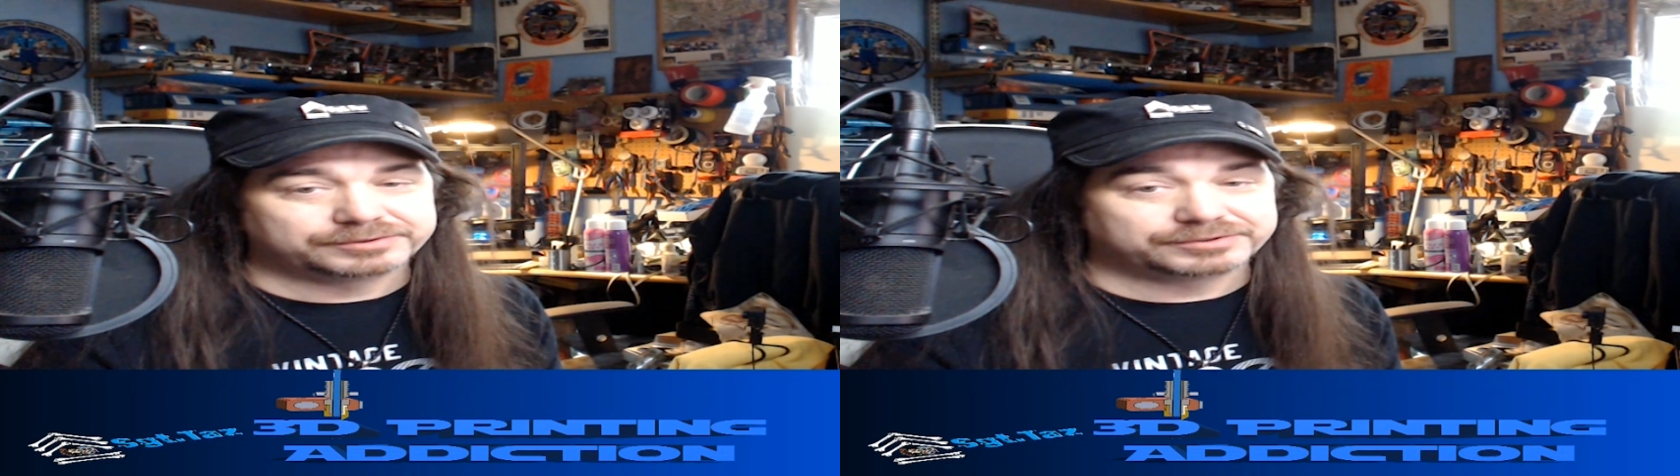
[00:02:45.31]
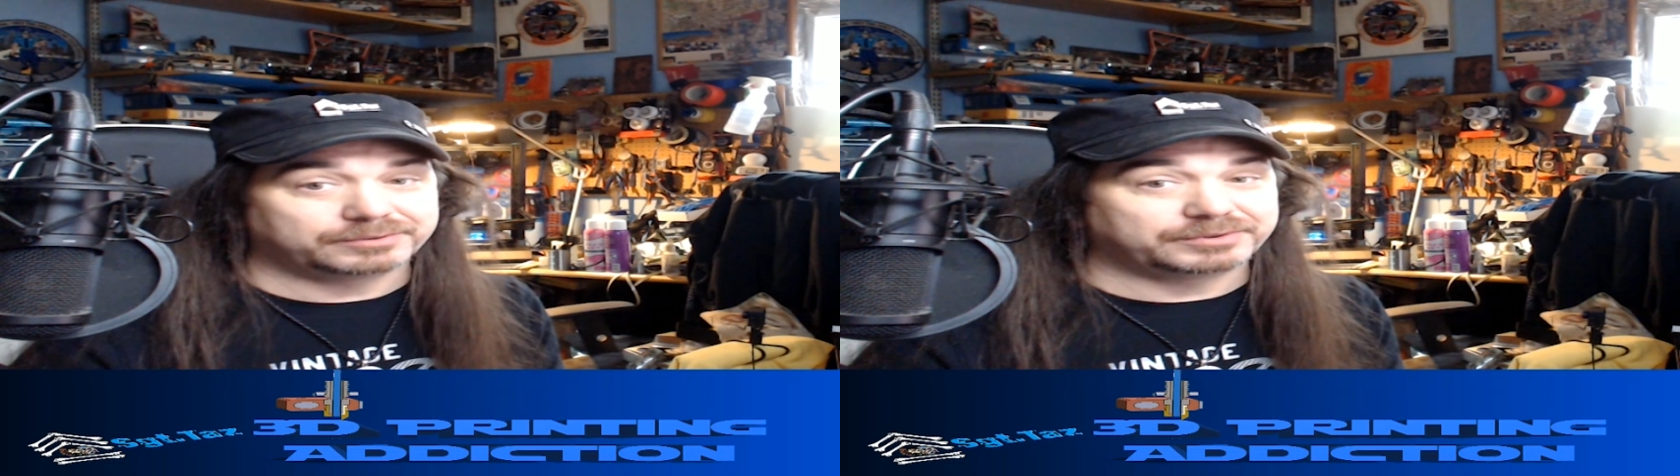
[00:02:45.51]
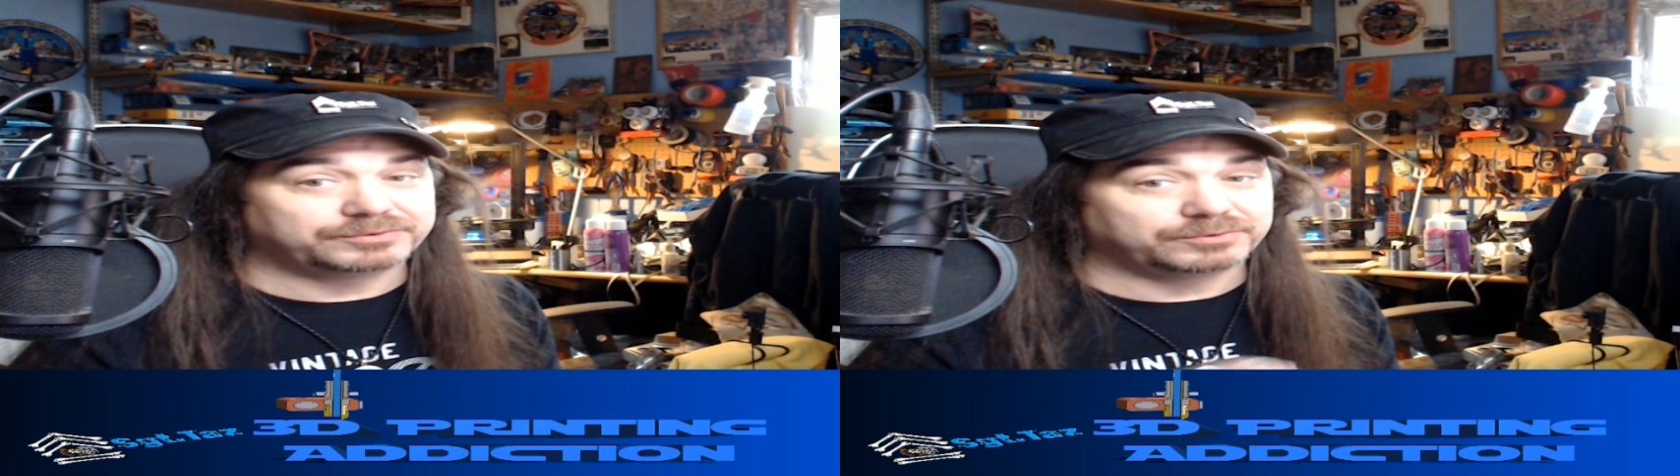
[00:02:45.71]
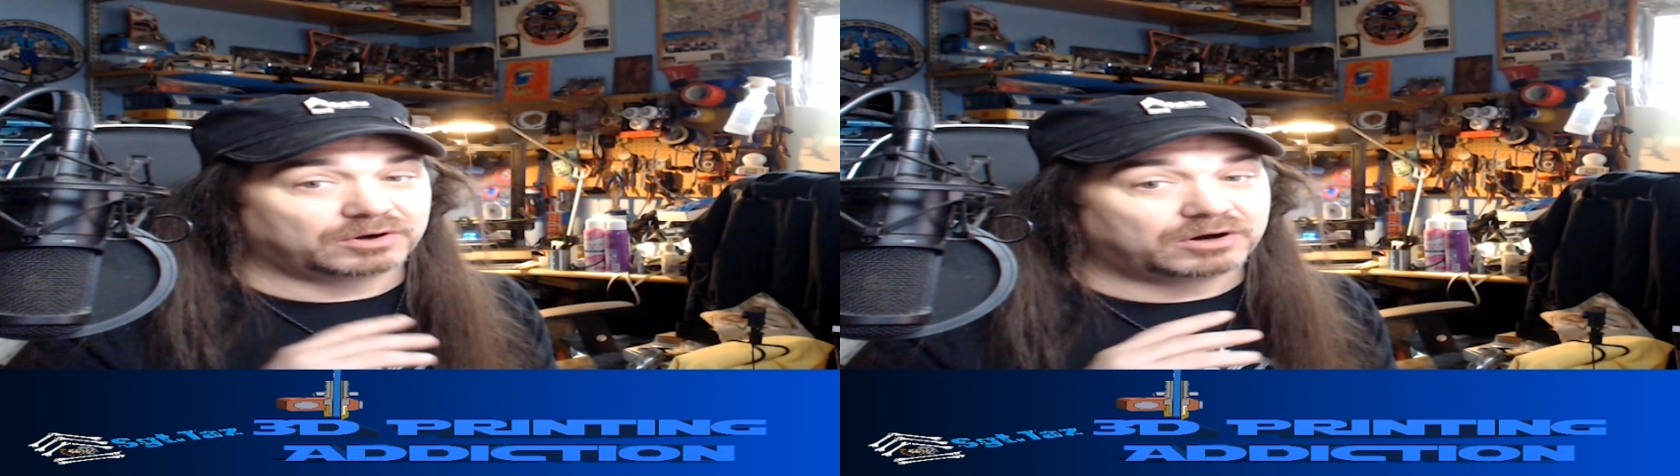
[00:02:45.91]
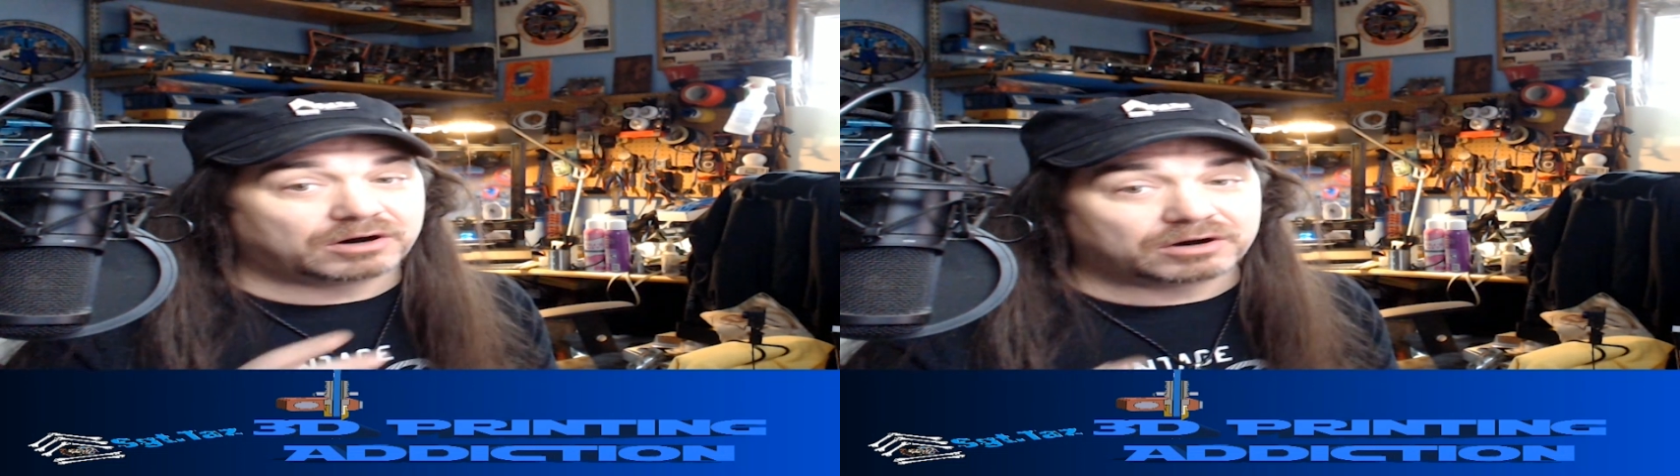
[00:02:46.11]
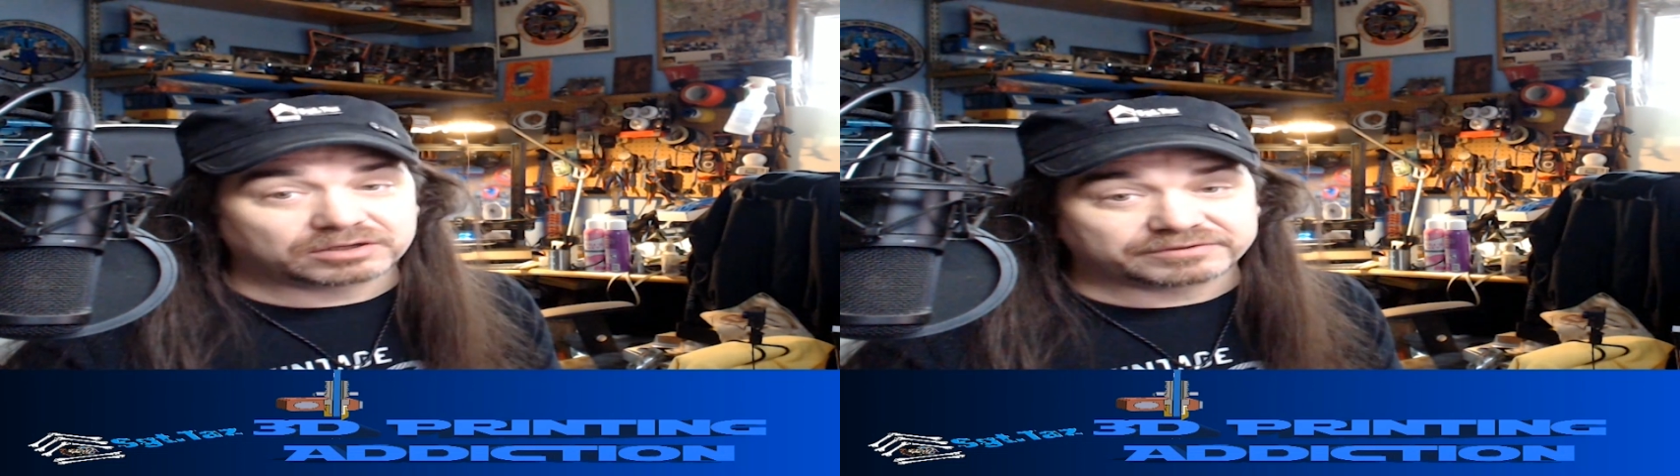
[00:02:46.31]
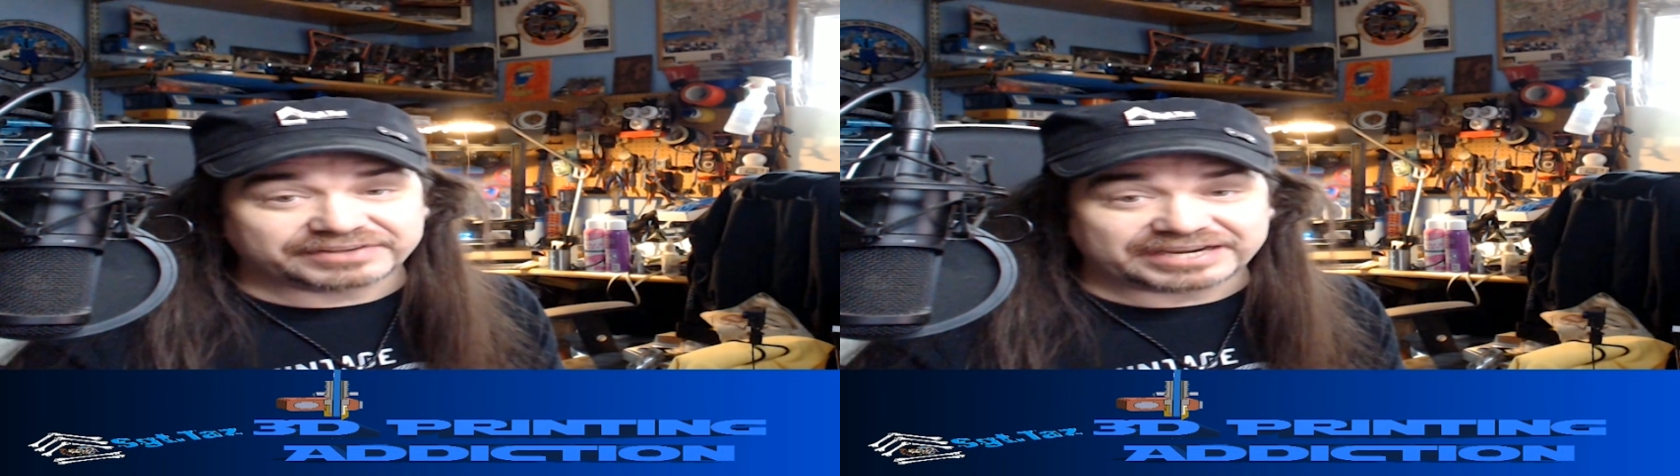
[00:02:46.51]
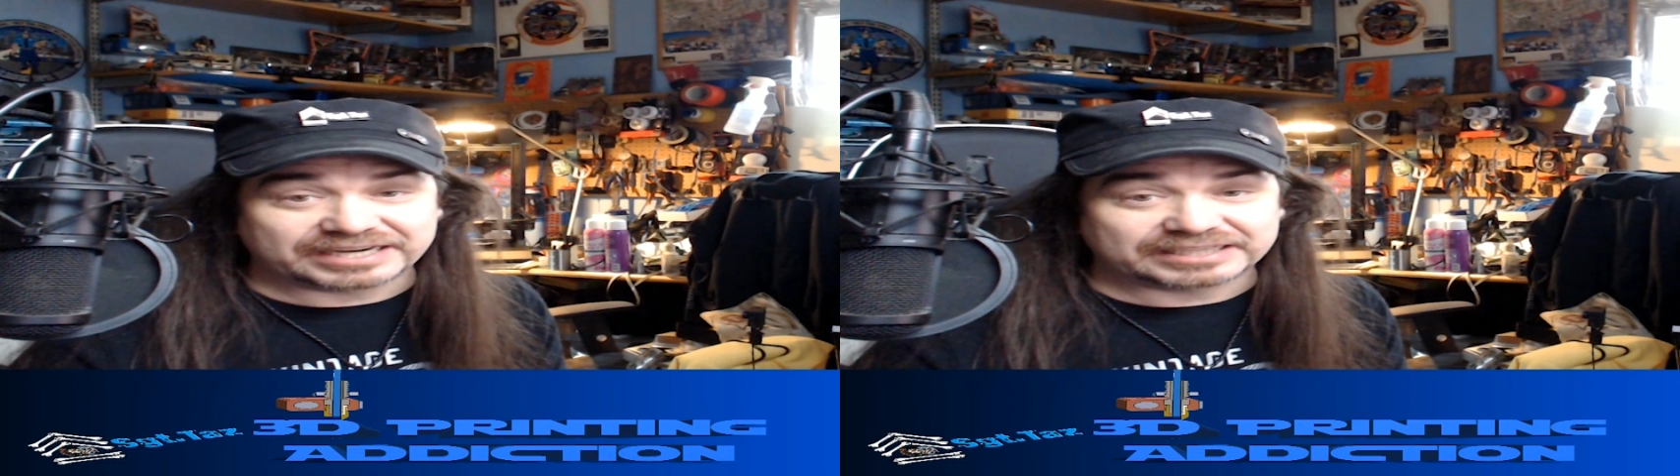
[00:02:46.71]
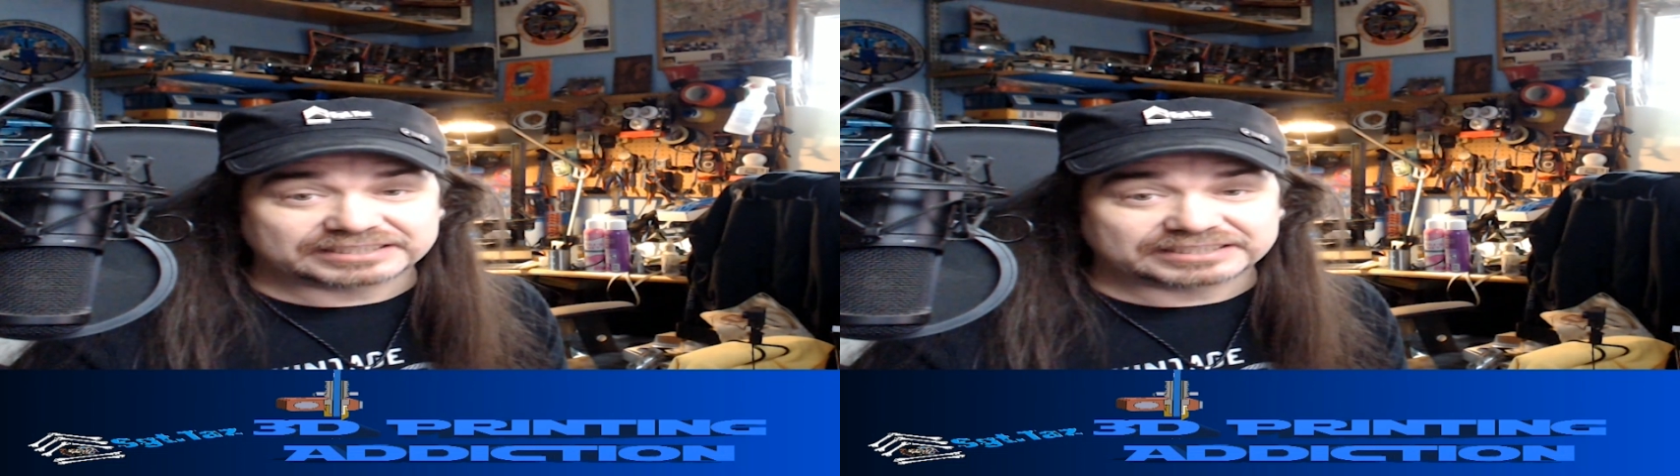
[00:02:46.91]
So I went through all of that